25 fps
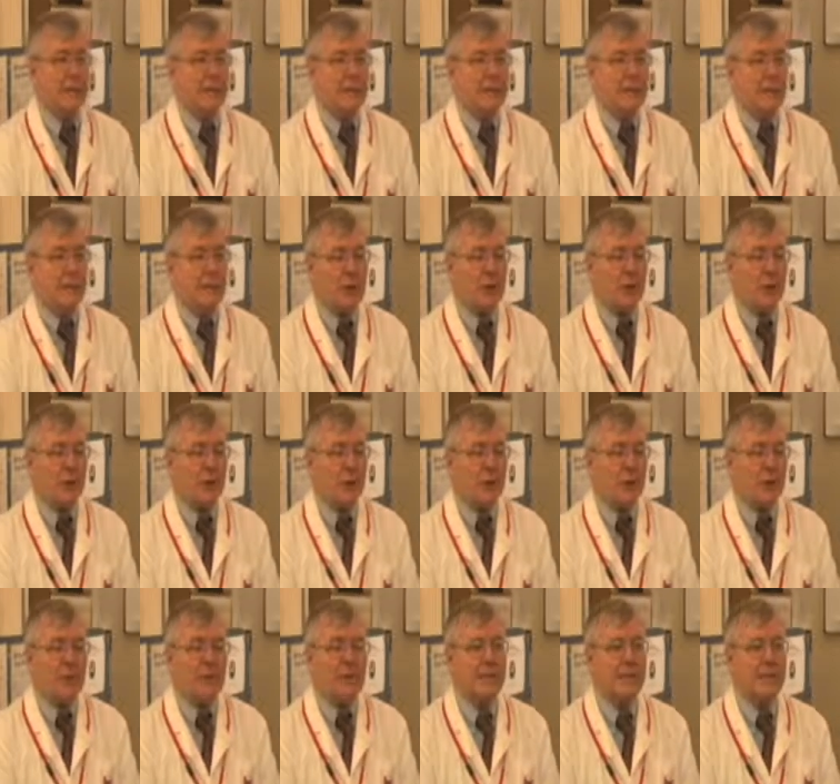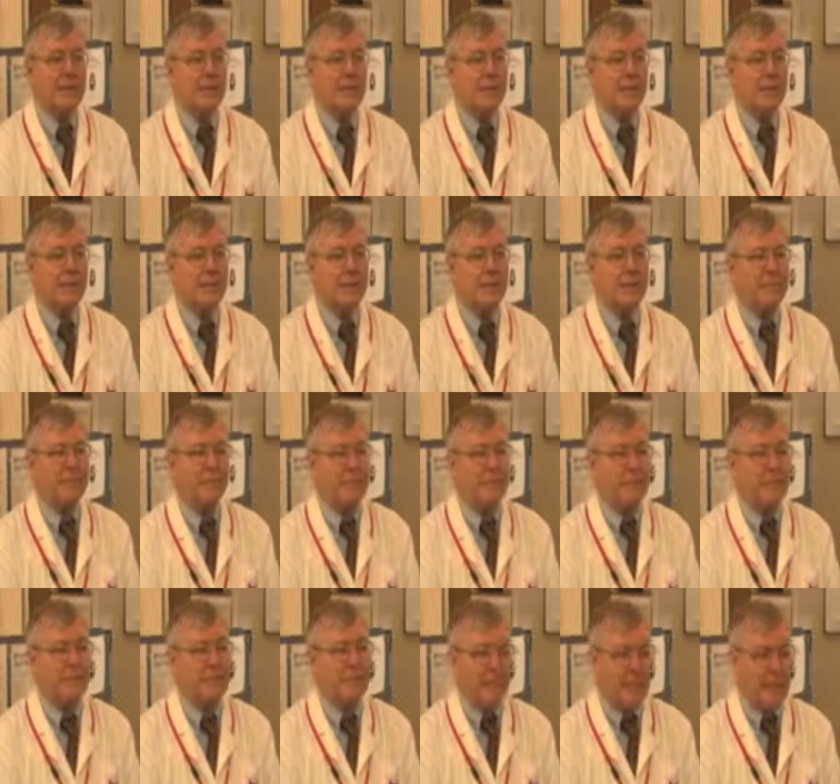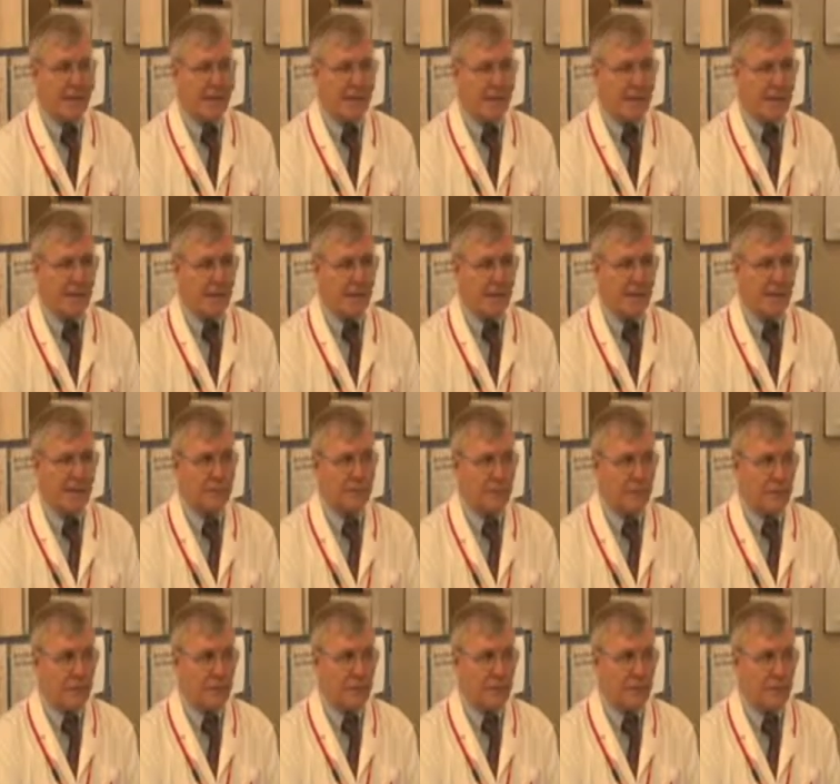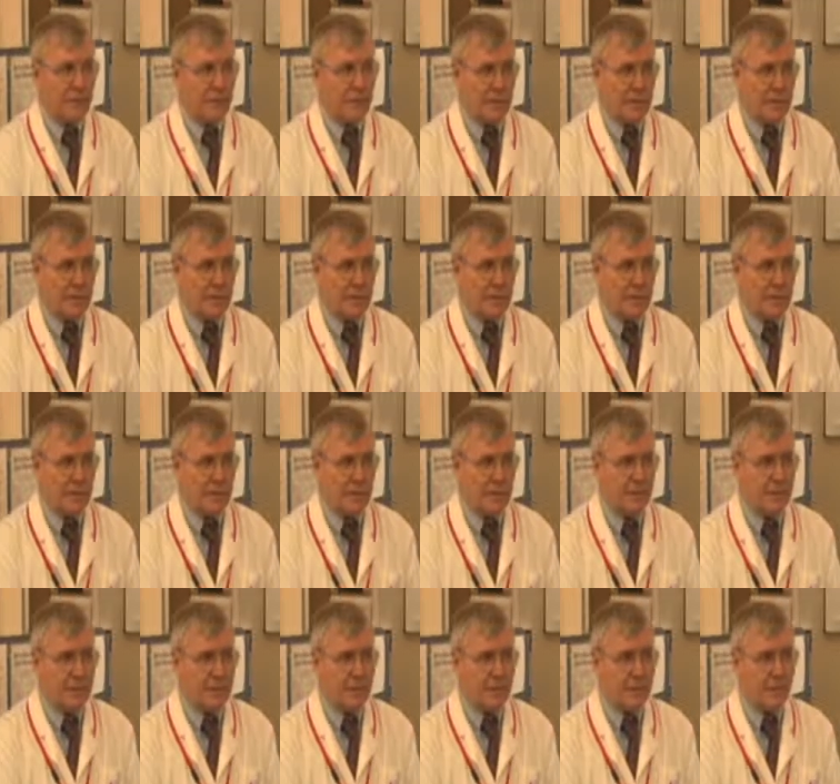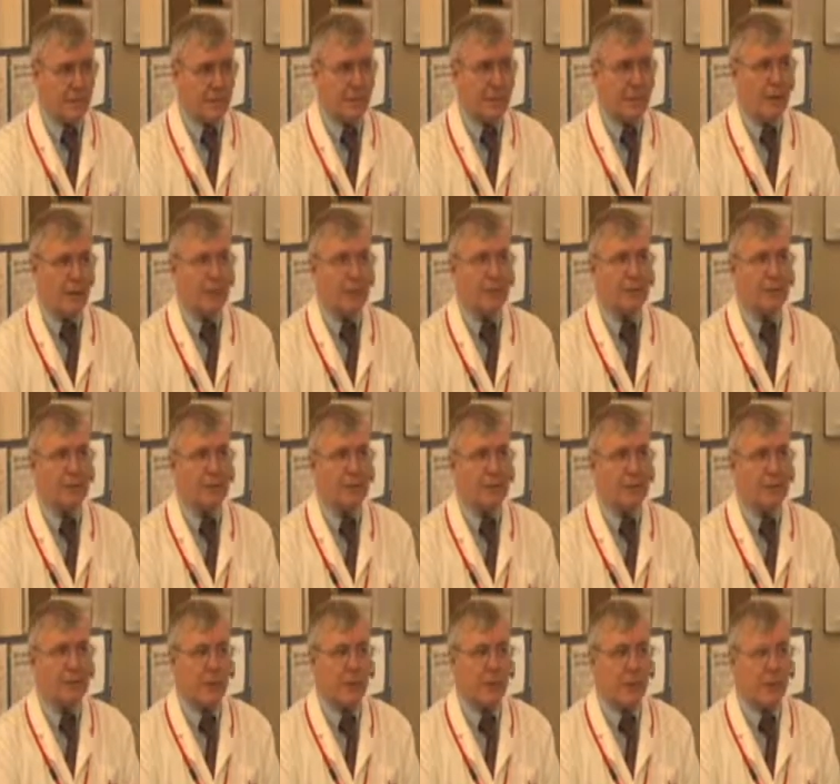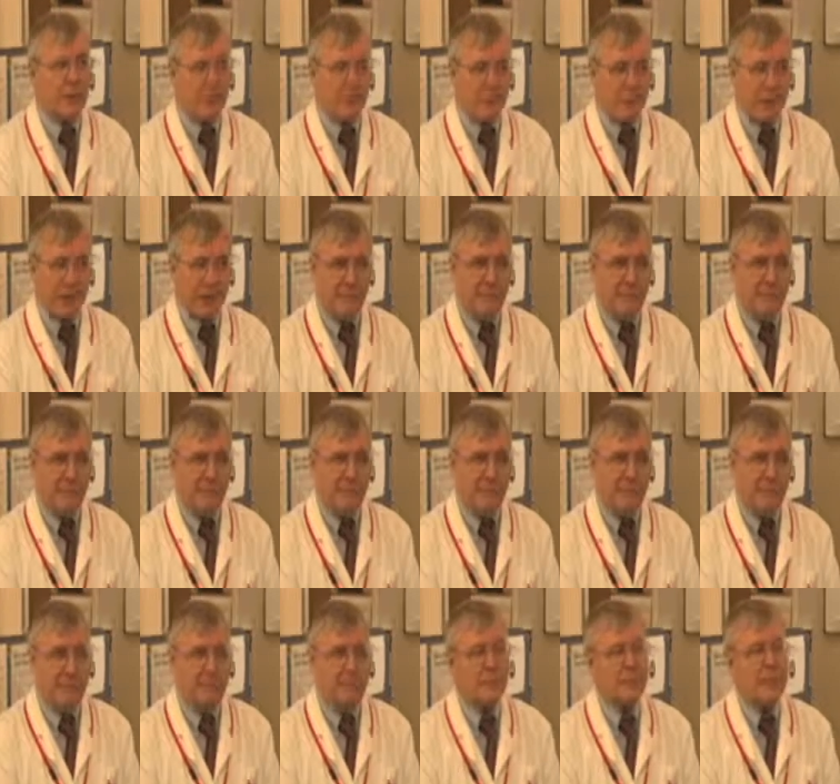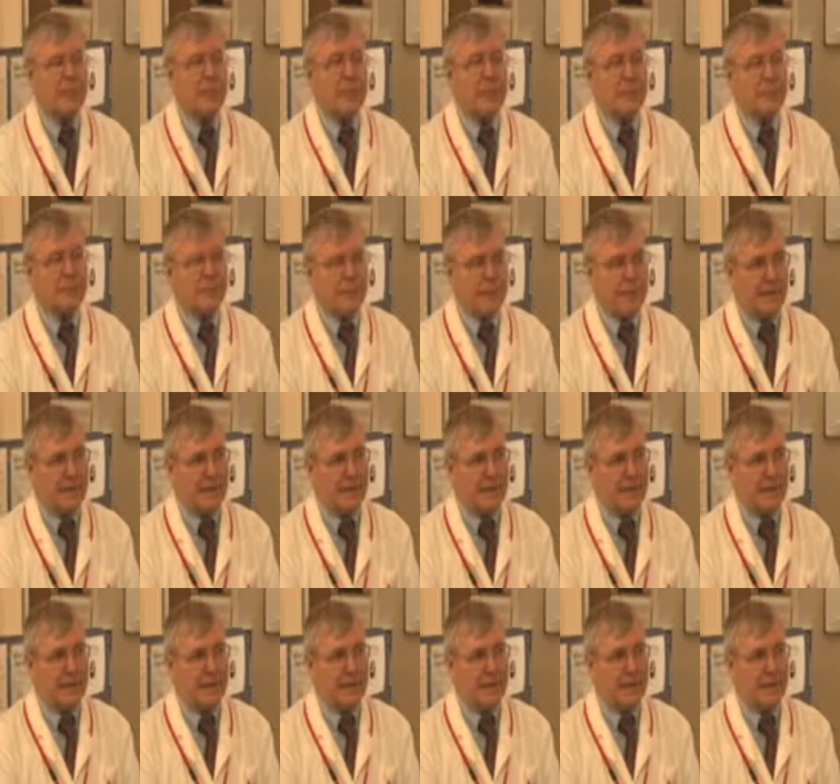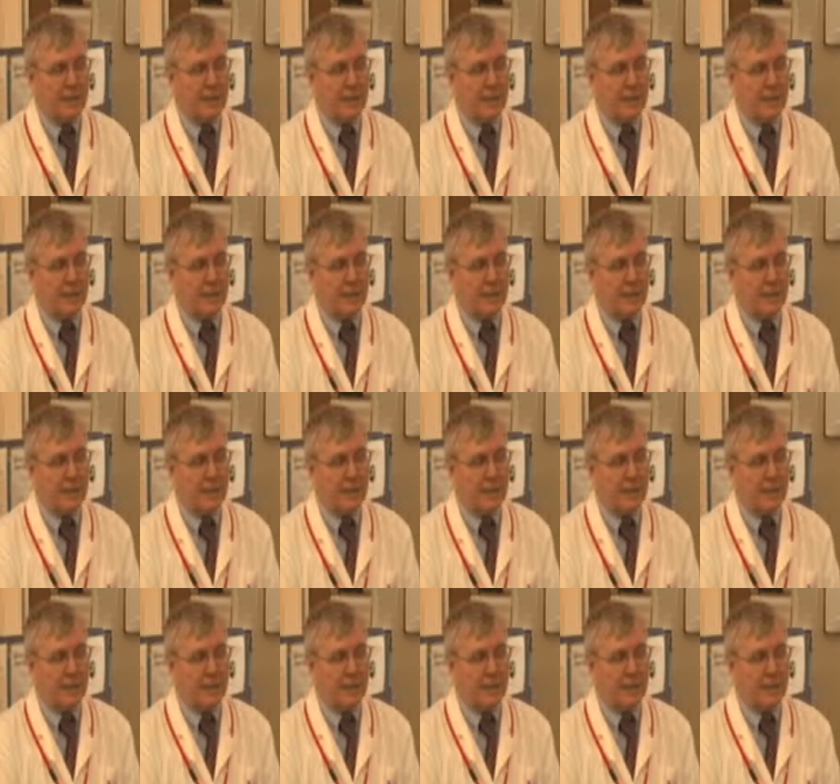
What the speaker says: So we can teach your safety is first. So we have promptness, we have safety,